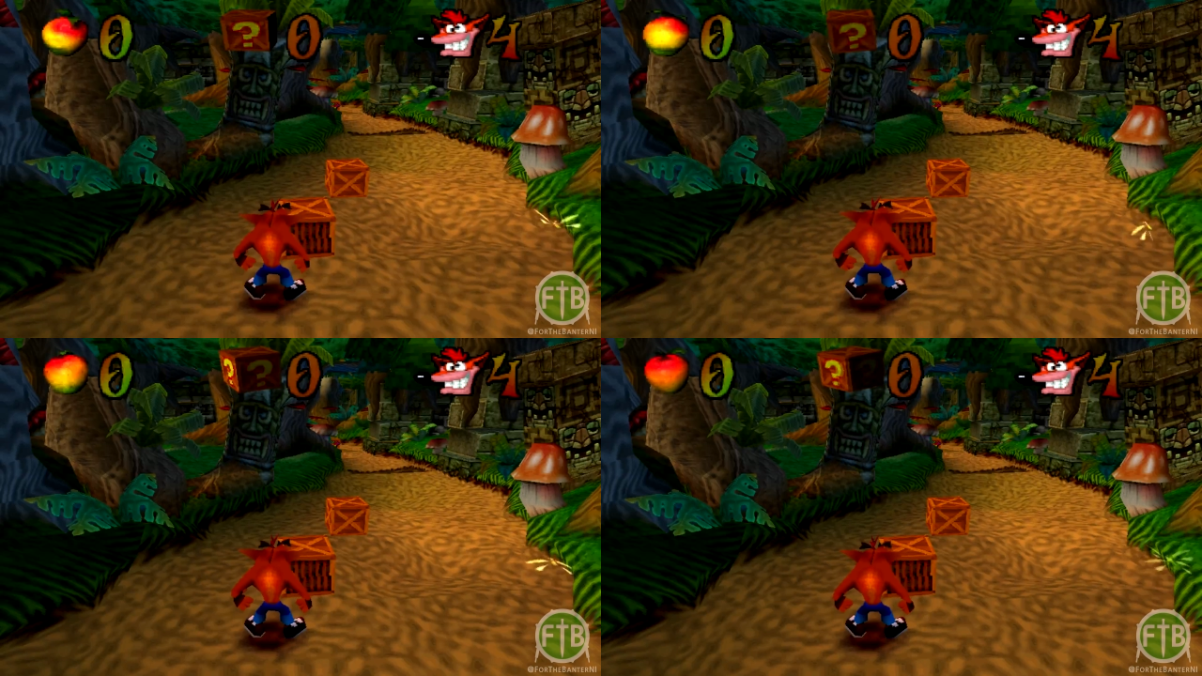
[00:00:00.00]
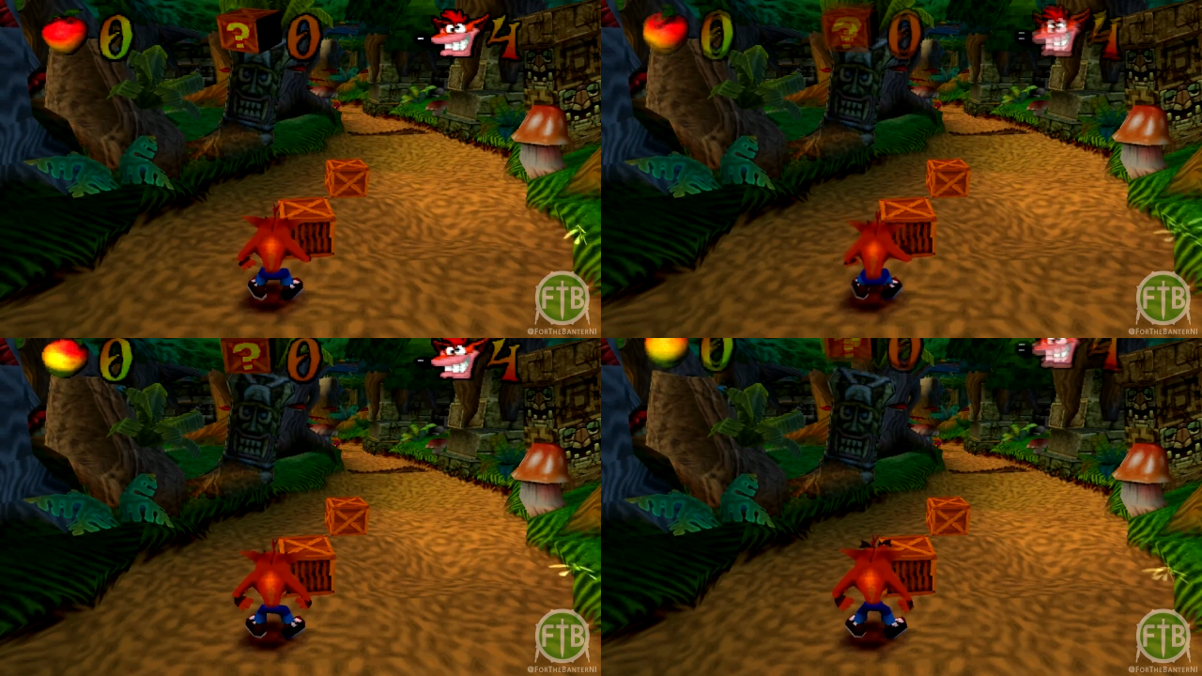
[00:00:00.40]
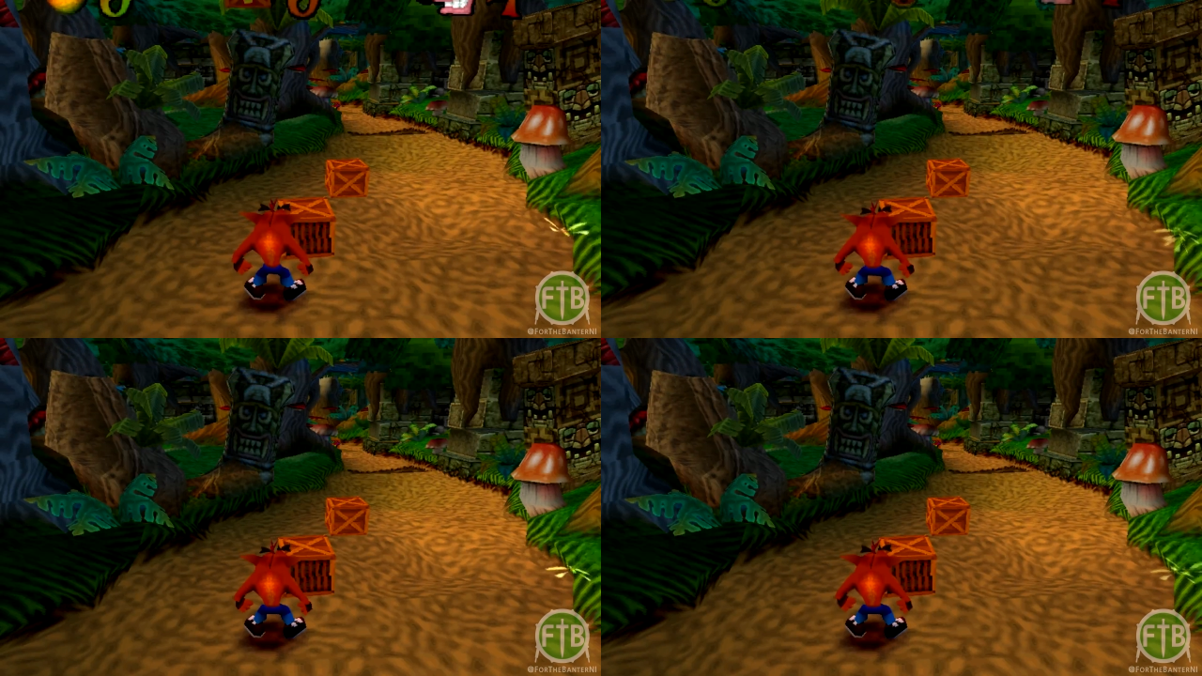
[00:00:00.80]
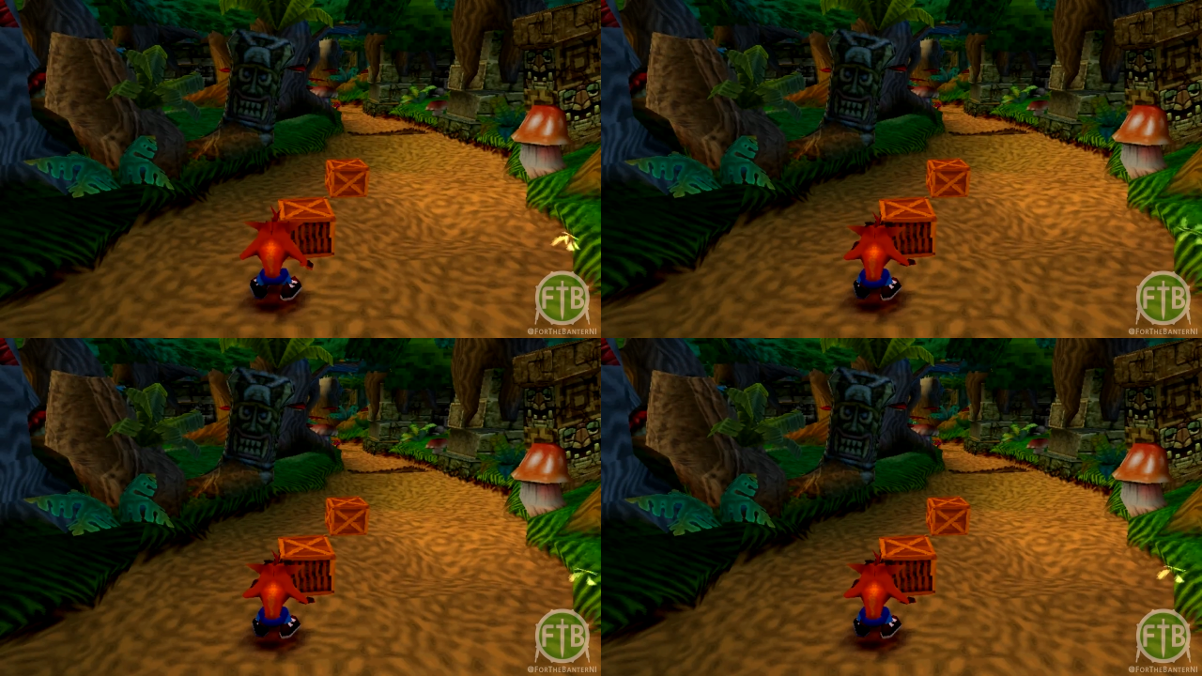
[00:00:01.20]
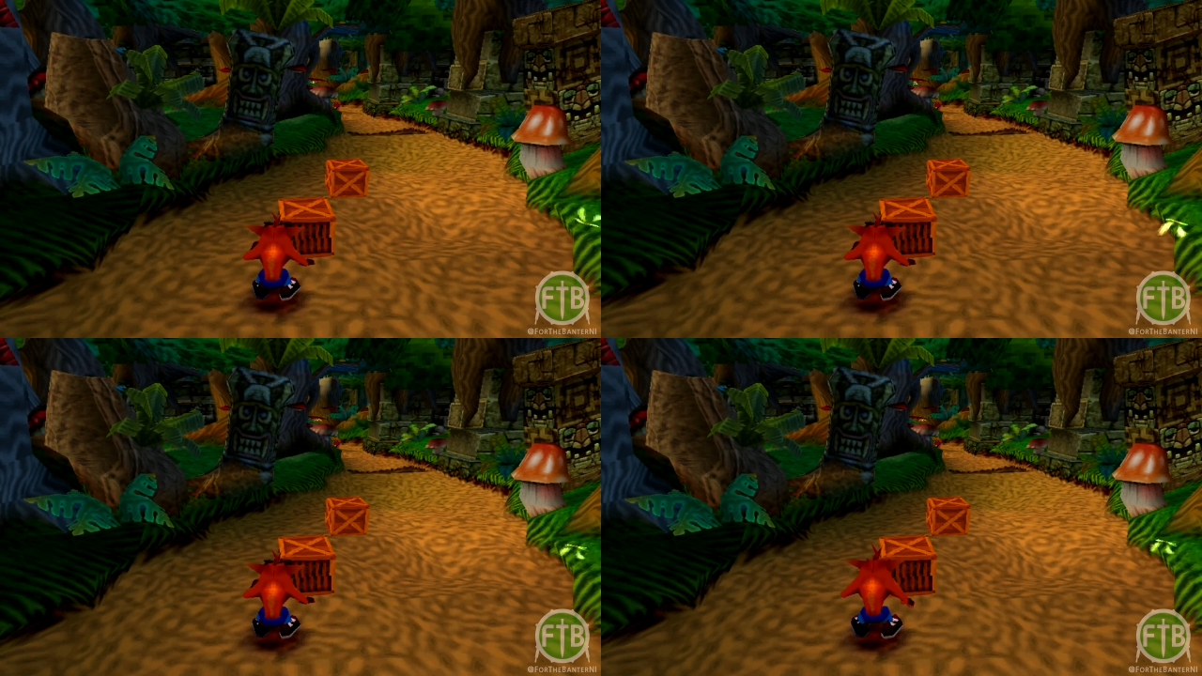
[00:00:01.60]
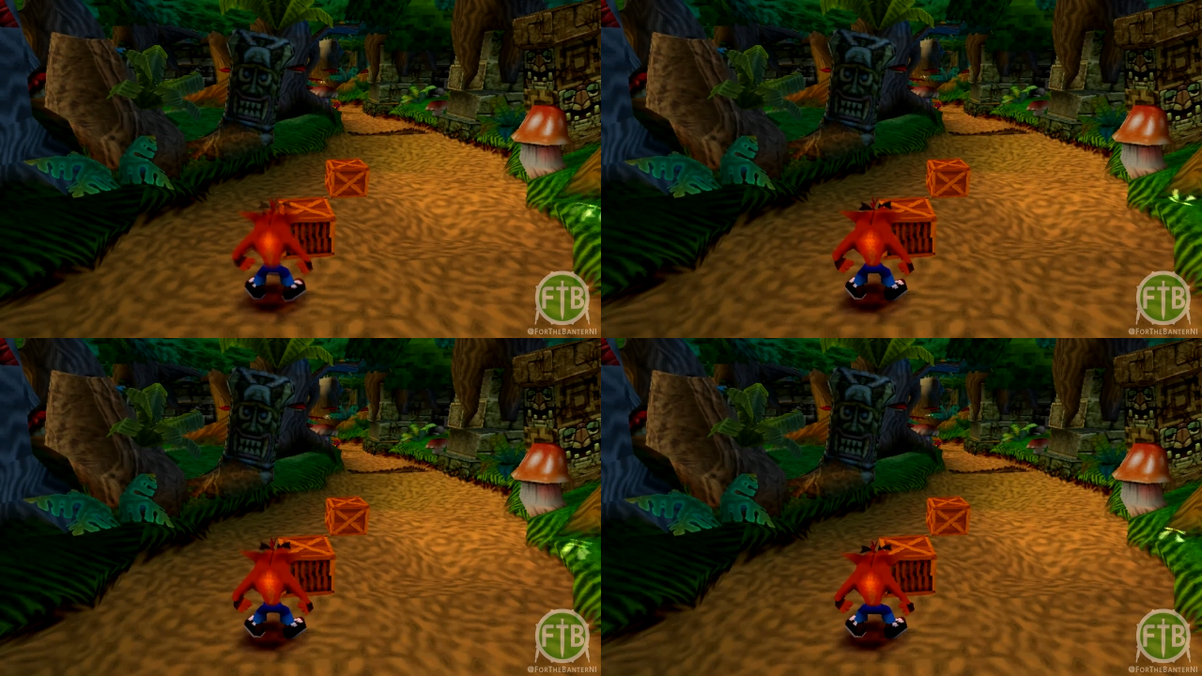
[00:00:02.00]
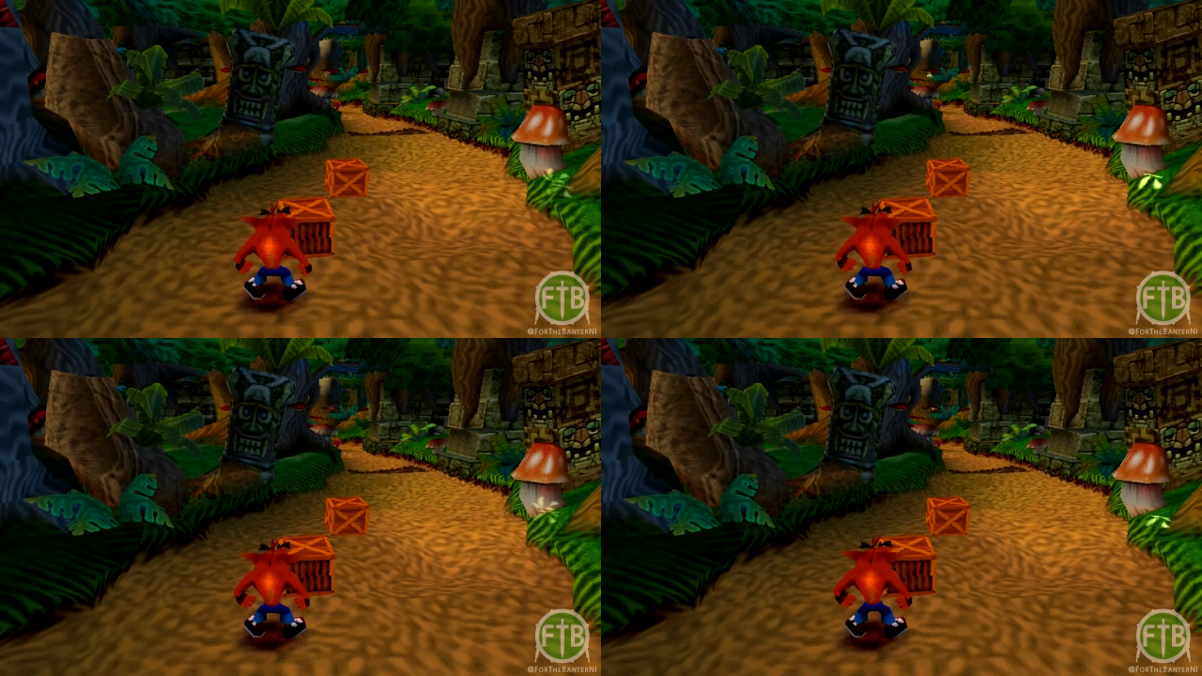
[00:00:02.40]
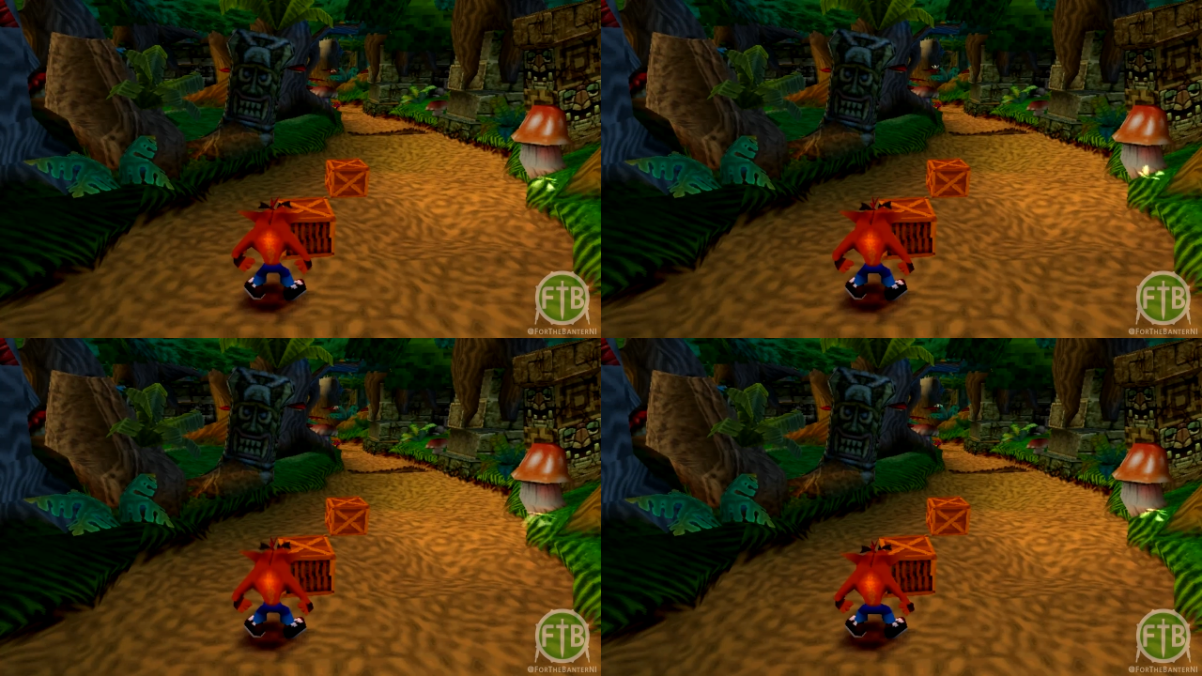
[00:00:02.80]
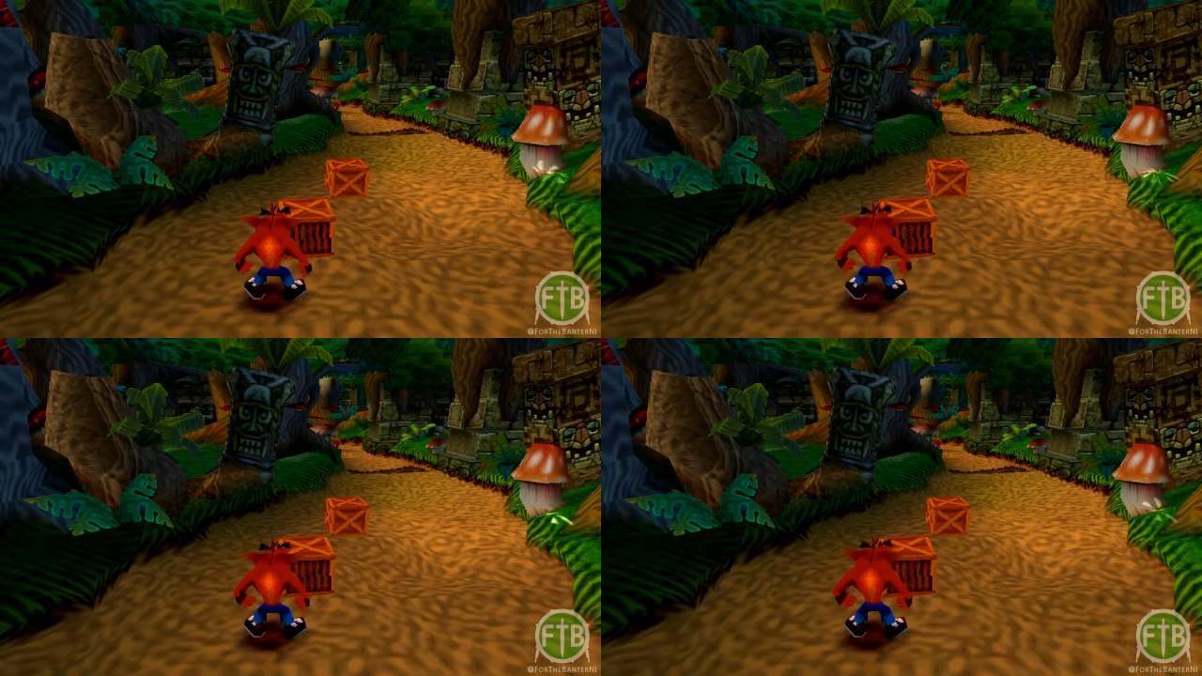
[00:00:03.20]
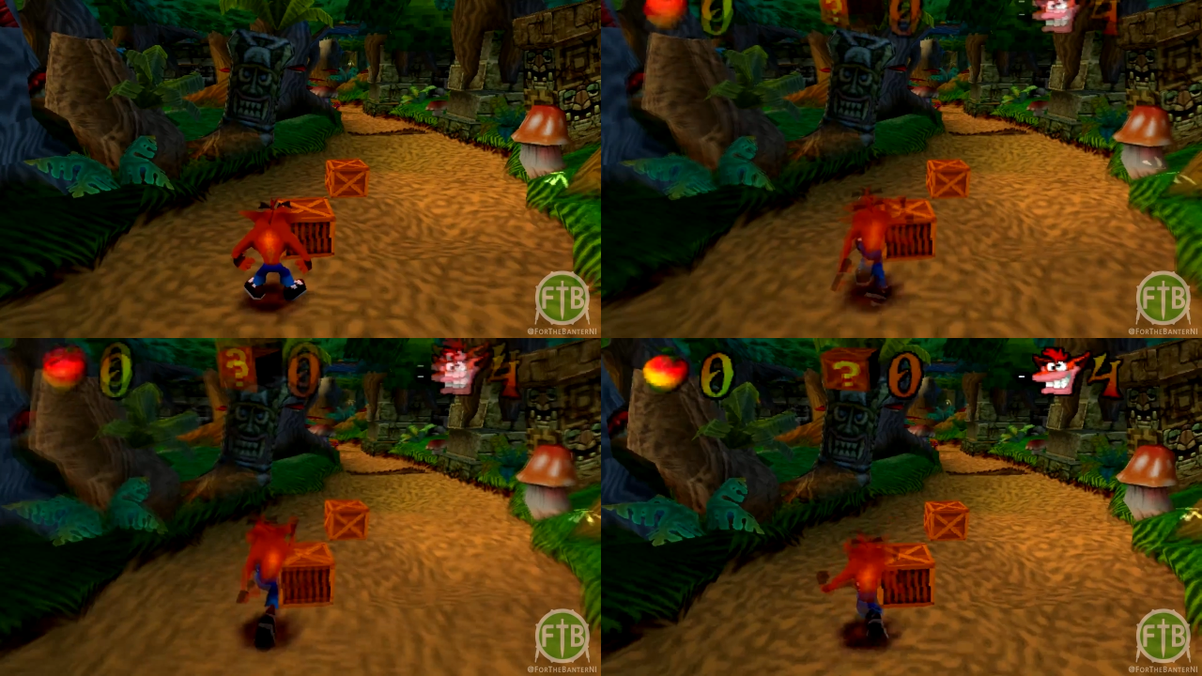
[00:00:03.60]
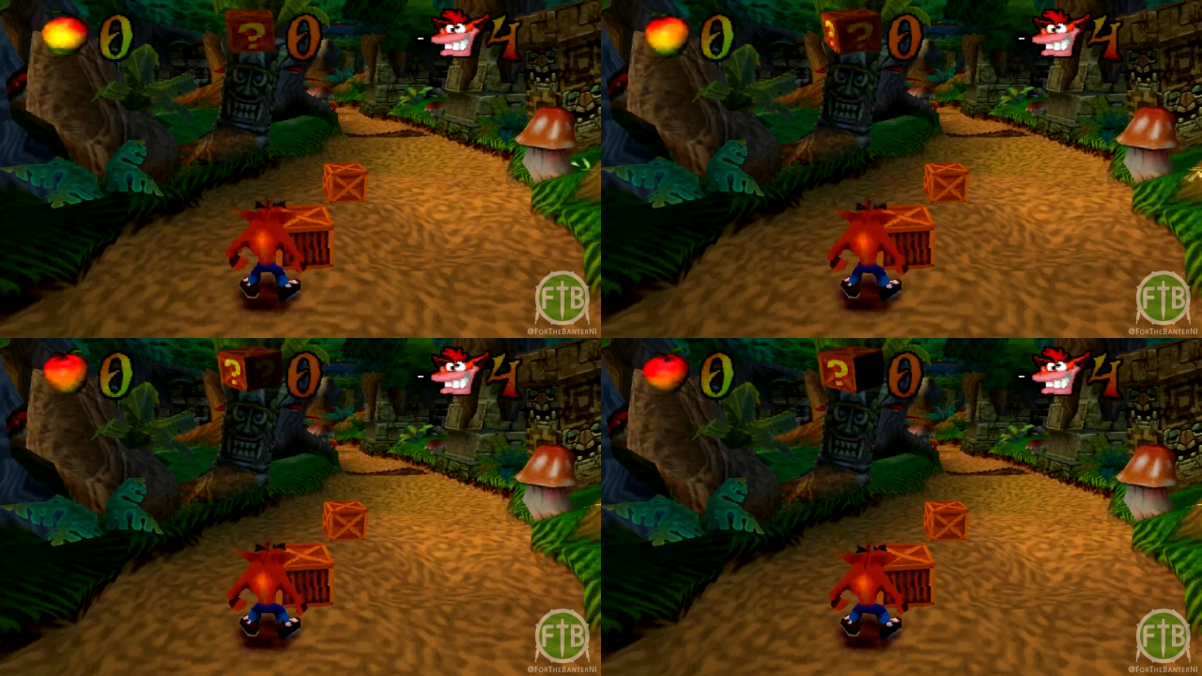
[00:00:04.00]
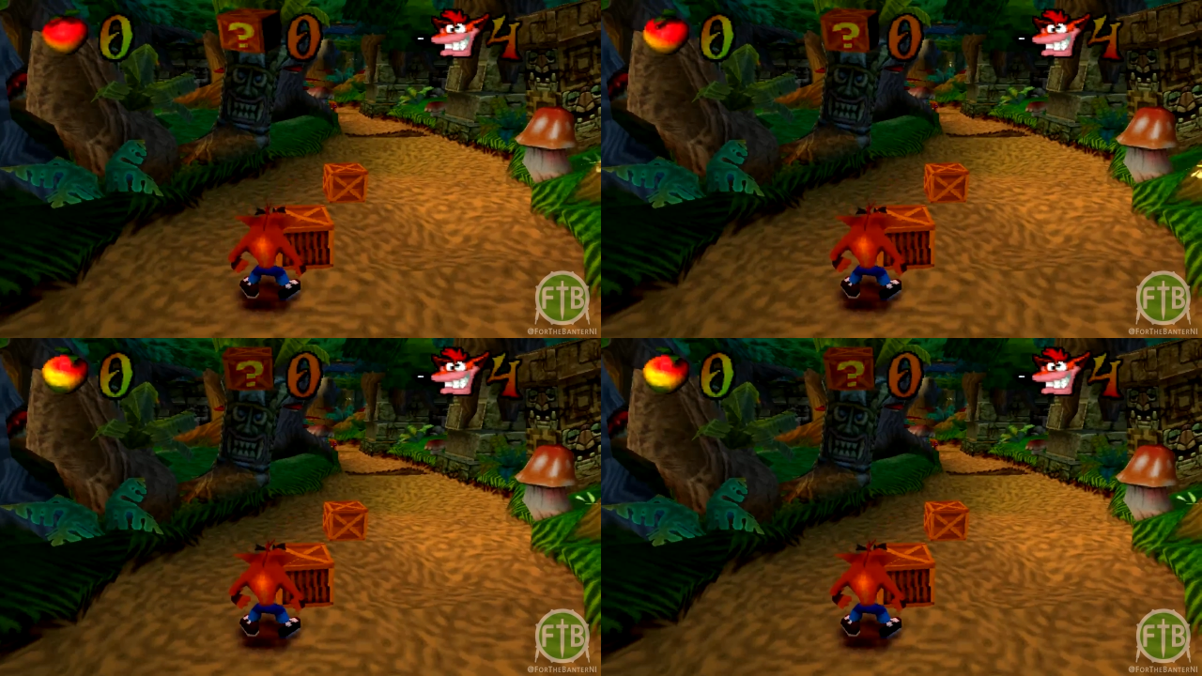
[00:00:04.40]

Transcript: [unreadable: no face in view]